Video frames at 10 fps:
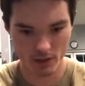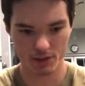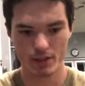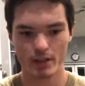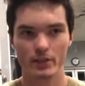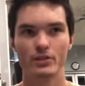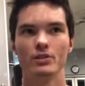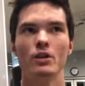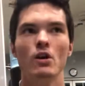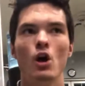
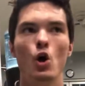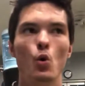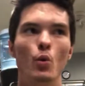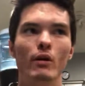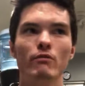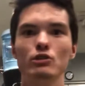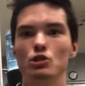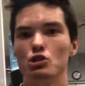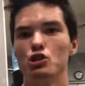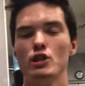this: whenever you're
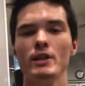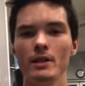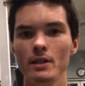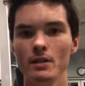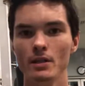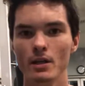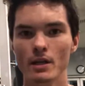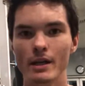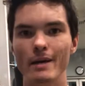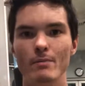training,
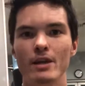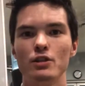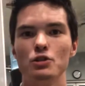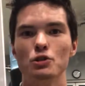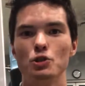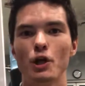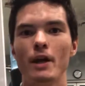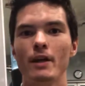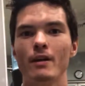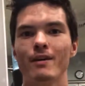it makes your
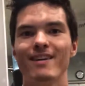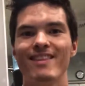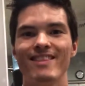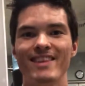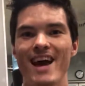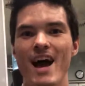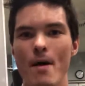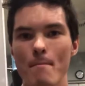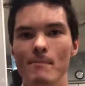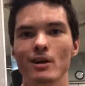training that
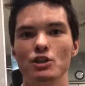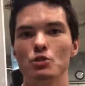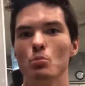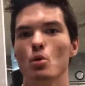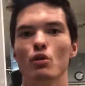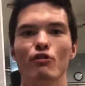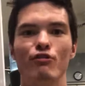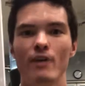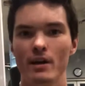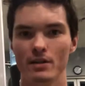much more
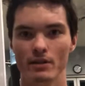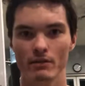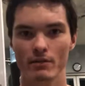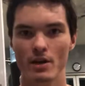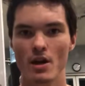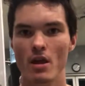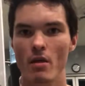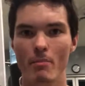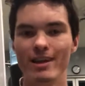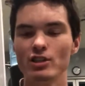effective. The
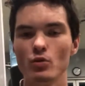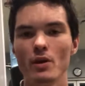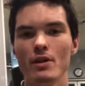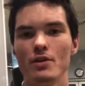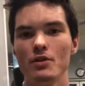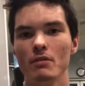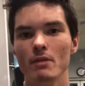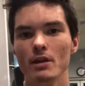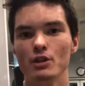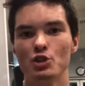best way that you can
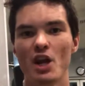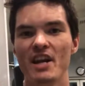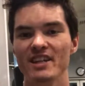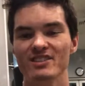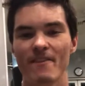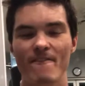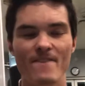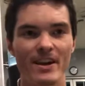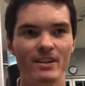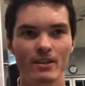make your training as
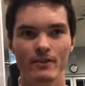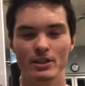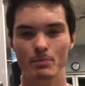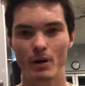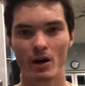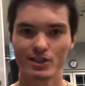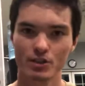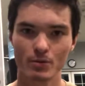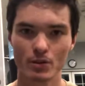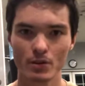effective as
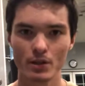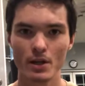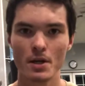possible